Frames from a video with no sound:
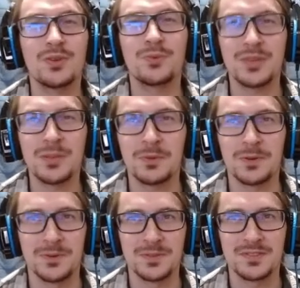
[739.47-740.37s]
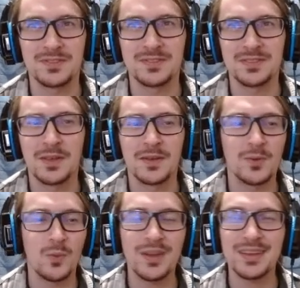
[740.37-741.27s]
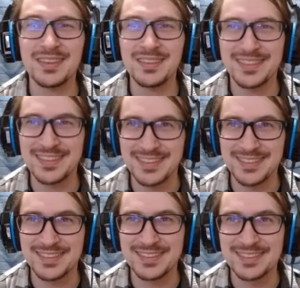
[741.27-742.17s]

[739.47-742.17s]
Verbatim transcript: Reapers? What is this?